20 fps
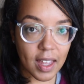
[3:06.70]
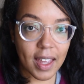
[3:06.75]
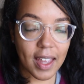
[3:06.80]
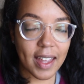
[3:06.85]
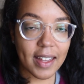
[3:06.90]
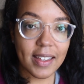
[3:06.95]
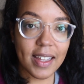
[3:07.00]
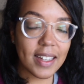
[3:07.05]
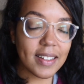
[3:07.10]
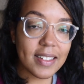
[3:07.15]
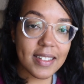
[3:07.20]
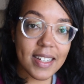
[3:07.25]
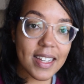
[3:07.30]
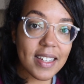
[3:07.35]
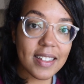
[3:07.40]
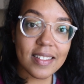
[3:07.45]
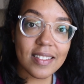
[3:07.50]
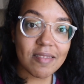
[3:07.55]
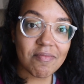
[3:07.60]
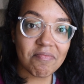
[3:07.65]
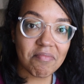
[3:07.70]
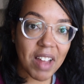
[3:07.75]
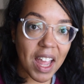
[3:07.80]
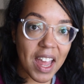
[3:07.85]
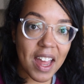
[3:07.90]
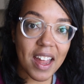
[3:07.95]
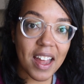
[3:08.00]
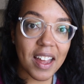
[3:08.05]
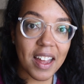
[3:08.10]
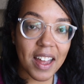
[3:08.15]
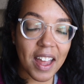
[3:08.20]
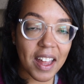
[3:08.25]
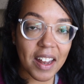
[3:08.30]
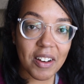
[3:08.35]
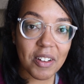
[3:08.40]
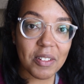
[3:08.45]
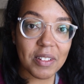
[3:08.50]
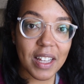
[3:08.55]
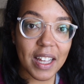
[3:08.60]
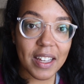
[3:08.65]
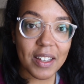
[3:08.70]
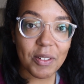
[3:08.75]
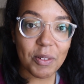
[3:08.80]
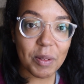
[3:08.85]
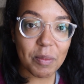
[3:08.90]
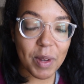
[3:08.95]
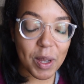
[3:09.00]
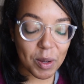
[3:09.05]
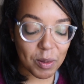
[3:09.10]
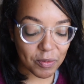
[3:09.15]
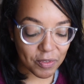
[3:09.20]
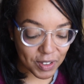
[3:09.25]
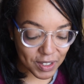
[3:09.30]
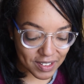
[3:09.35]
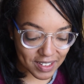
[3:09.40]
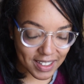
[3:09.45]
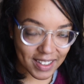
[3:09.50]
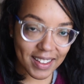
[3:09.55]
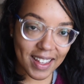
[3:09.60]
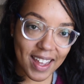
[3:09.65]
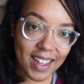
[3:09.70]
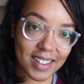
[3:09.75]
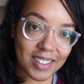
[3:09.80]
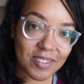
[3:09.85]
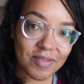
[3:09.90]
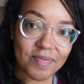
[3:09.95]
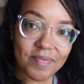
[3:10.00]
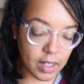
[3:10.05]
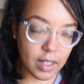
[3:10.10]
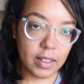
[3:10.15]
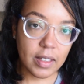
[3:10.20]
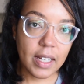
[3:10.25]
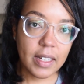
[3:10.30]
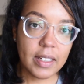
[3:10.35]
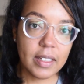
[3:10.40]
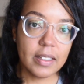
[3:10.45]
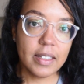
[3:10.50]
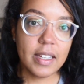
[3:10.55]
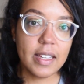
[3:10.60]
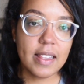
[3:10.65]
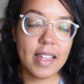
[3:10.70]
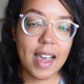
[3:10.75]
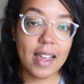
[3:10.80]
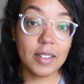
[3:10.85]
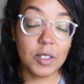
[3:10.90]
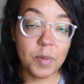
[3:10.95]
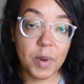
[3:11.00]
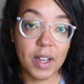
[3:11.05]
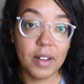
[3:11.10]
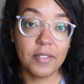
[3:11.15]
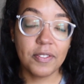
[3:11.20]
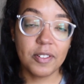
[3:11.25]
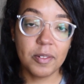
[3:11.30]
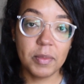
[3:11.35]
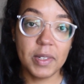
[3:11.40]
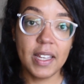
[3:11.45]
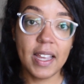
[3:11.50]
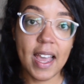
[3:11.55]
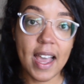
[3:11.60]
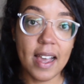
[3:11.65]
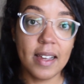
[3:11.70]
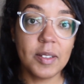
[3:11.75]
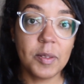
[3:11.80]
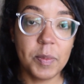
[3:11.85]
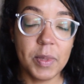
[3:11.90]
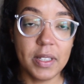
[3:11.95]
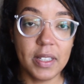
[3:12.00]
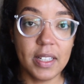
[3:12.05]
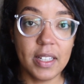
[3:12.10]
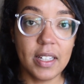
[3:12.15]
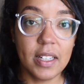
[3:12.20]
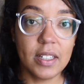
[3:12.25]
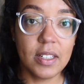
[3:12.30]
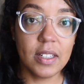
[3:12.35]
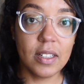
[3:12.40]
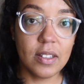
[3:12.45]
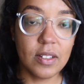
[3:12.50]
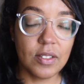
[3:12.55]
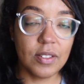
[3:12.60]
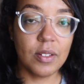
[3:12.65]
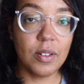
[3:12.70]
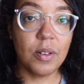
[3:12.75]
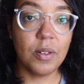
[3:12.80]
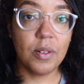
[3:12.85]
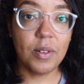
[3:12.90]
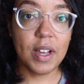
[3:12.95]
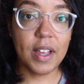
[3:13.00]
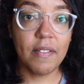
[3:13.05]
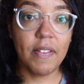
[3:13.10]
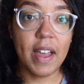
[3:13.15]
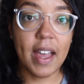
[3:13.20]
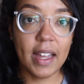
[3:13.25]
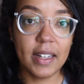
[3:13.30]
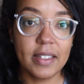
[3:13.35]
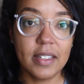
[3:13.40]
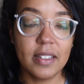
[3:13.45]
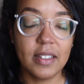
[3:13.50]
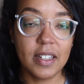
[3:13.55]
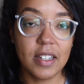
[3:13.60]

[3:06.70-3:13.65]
And that stinks. I don't like when my home feels like that. Luckily, that spot for me has been the kitchen. So I've had to